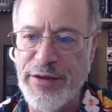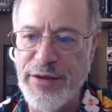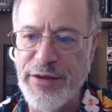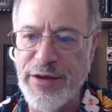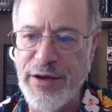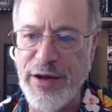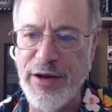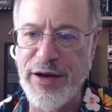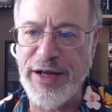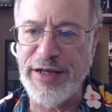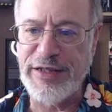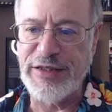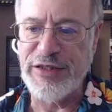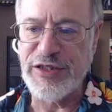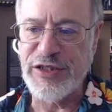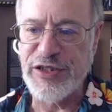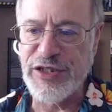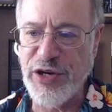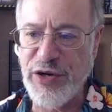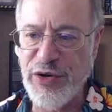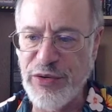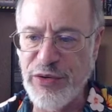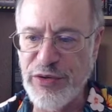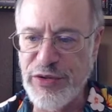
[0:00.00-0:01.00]
All right,
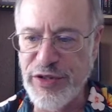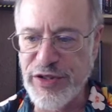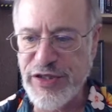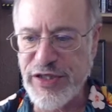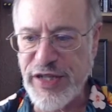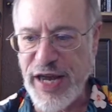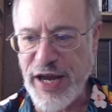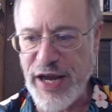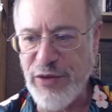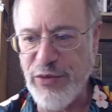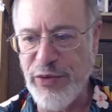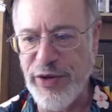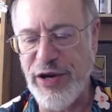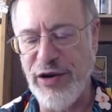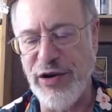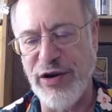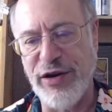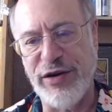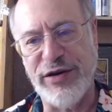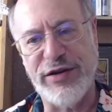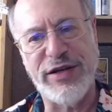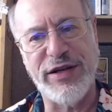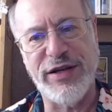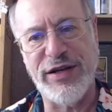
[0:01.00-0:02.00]
so it looks like we
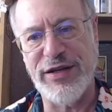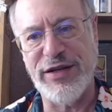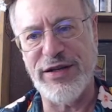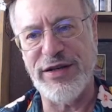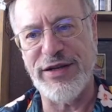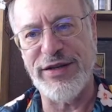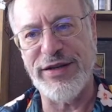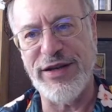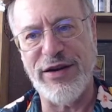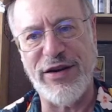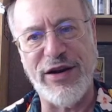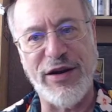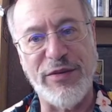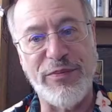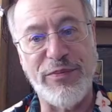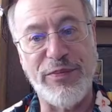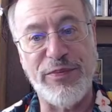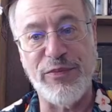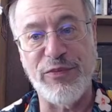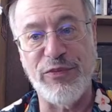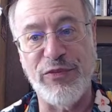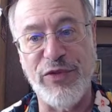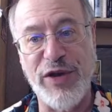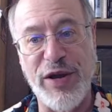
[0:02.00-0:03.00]
are,
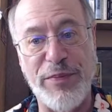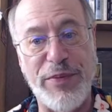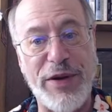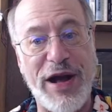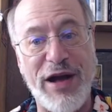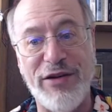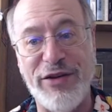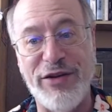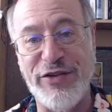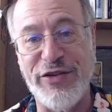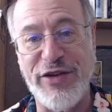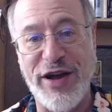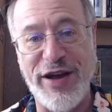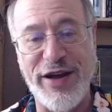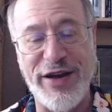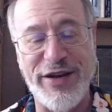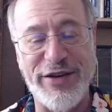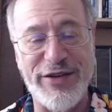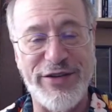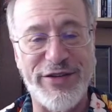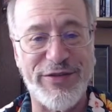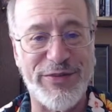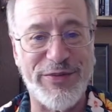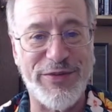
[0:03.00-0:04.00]
we
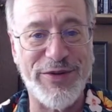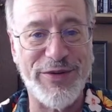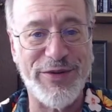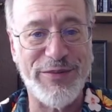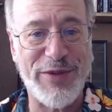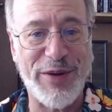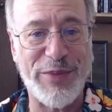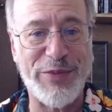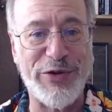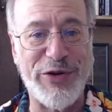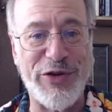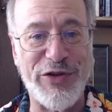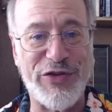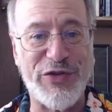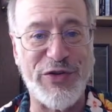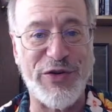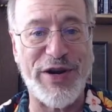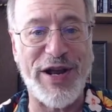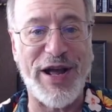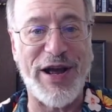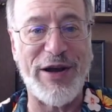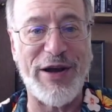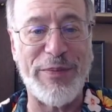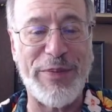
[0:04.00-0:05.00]
apologize. Our producer and
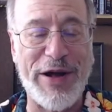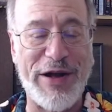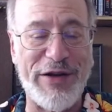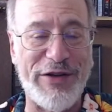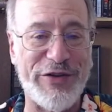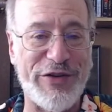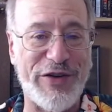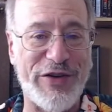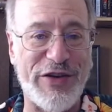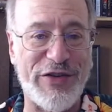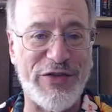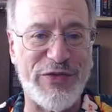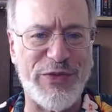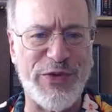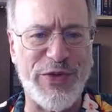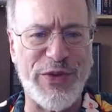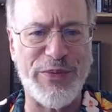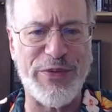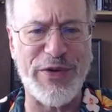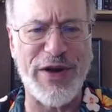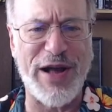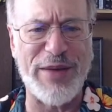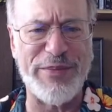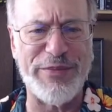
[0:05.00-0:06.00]
I apologize for the
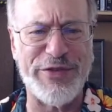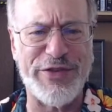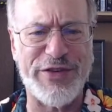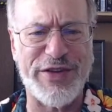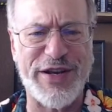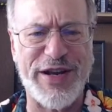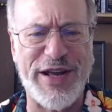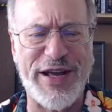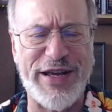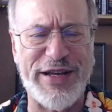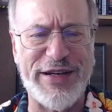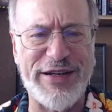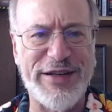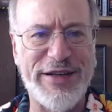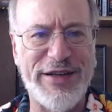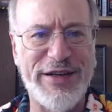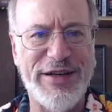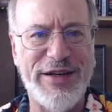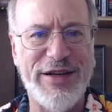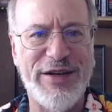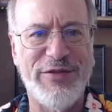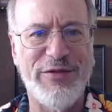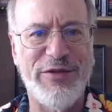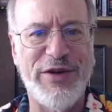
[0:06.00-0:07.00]
problems tonight.
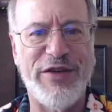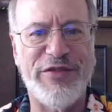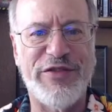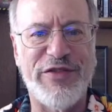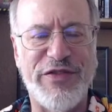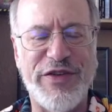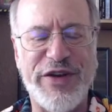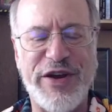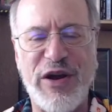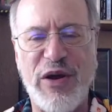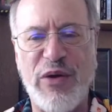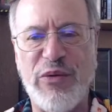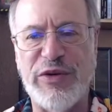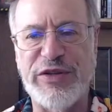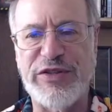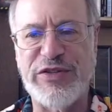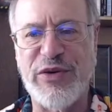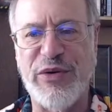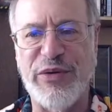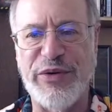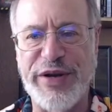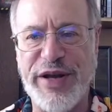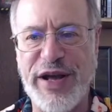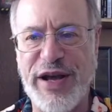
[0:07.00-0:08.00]
We have to figure out what's
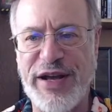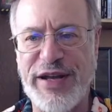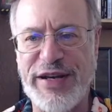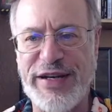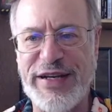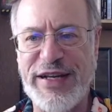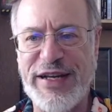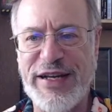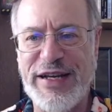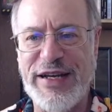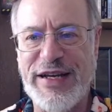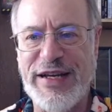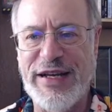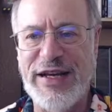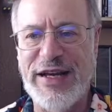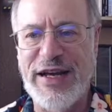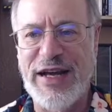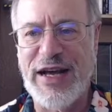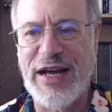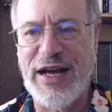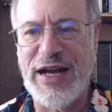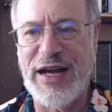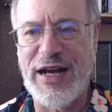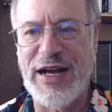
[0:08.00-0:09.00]
going on.
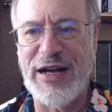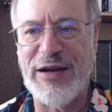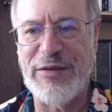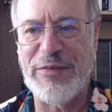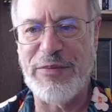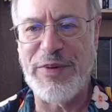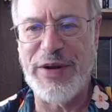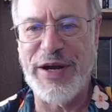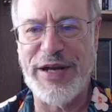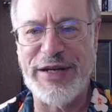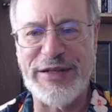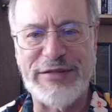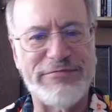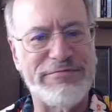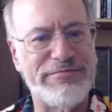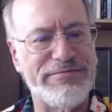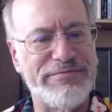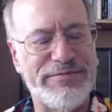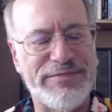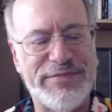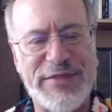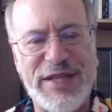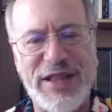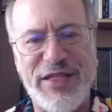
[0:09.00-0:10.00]
But
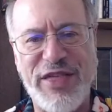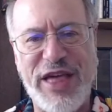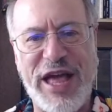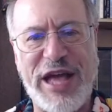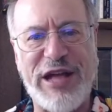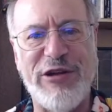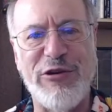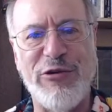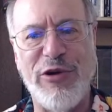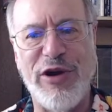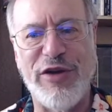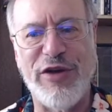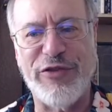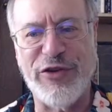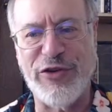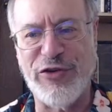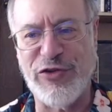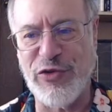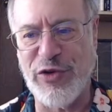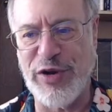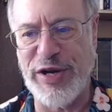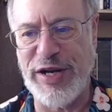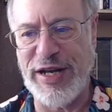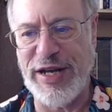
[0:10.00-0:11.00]
thank you all for
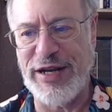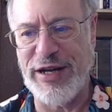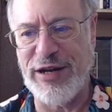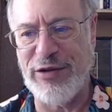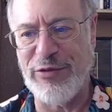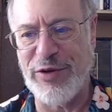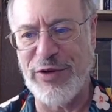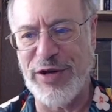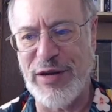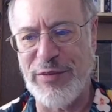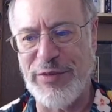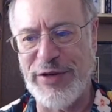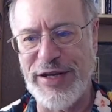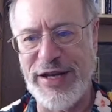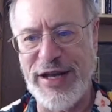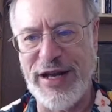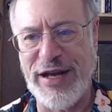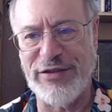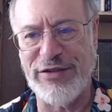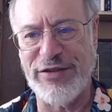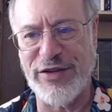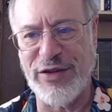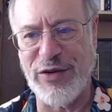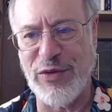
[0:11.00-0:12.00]
joining. I know we're coming
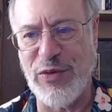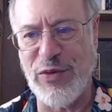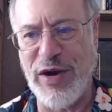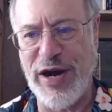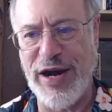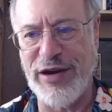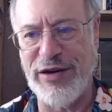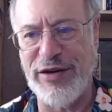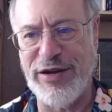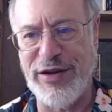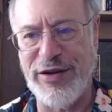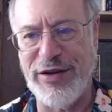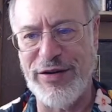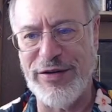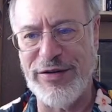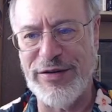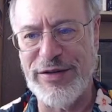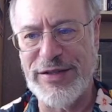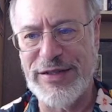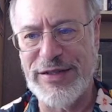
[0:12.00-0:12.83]
down to the wire here.